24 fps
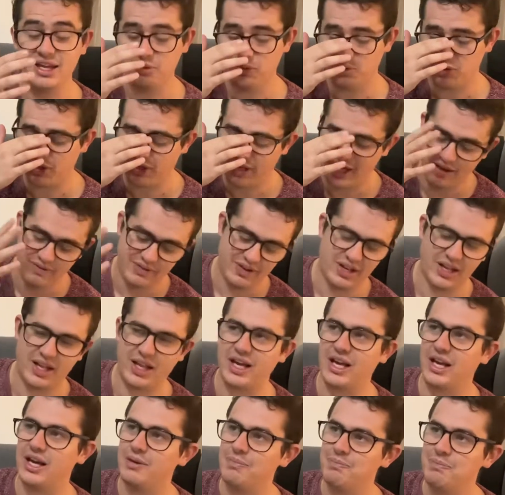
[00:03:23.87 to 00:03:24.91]
well, not a cafe,
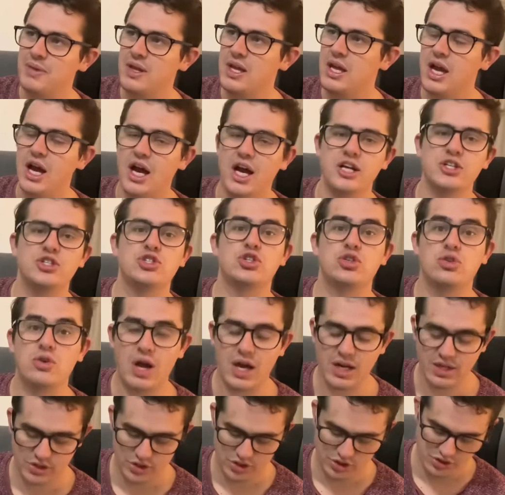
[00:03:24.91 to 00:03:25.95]
like a
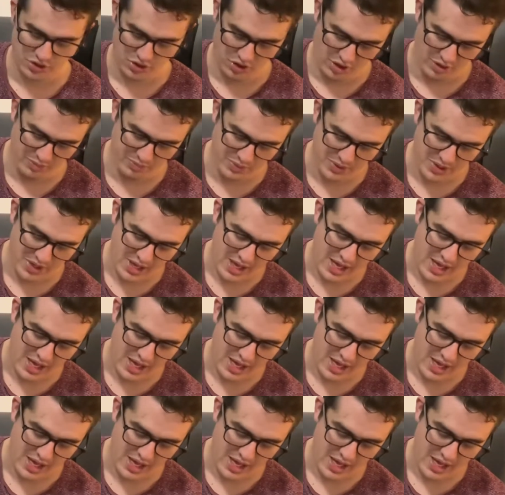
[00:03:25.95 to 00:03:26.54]
truck stop